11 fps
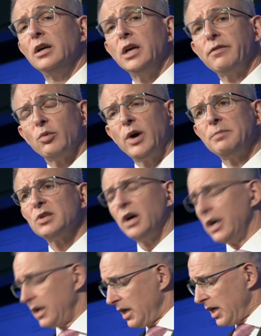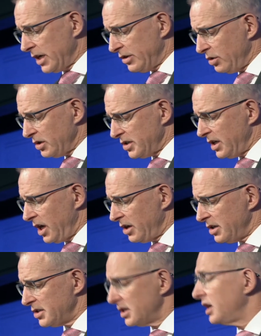if the website ignores the
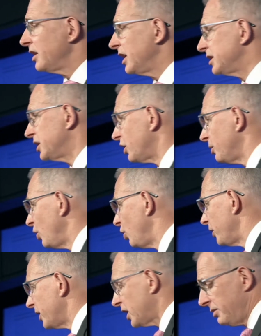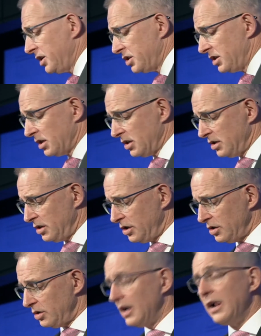notice, there's little more the Commissioner can
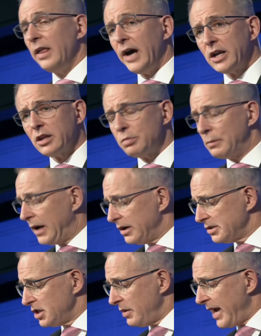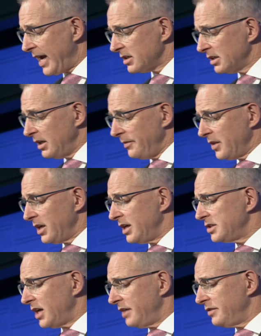do. Under the proposed new Act, the
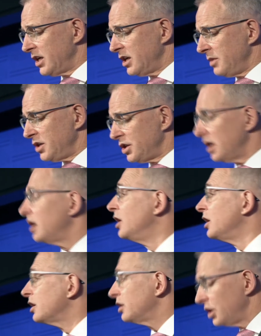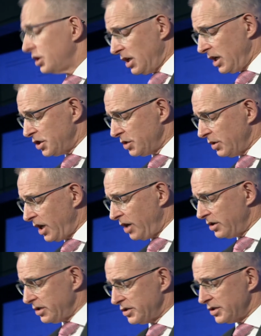E-Safety Commissioner could issue a
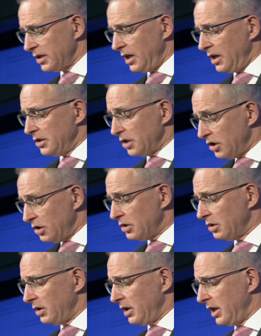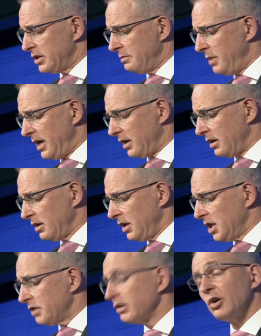notice to Google and to Bing
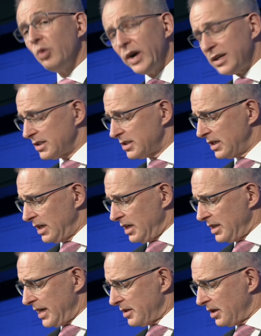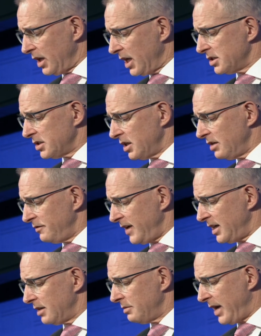to request that the link to the
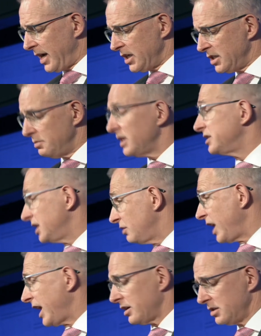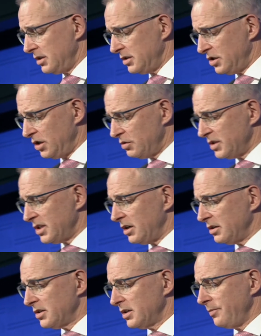offending page be deranked in search
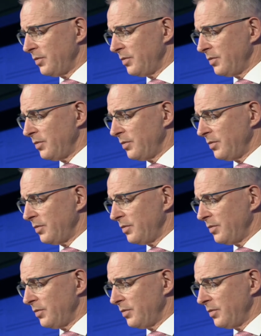results.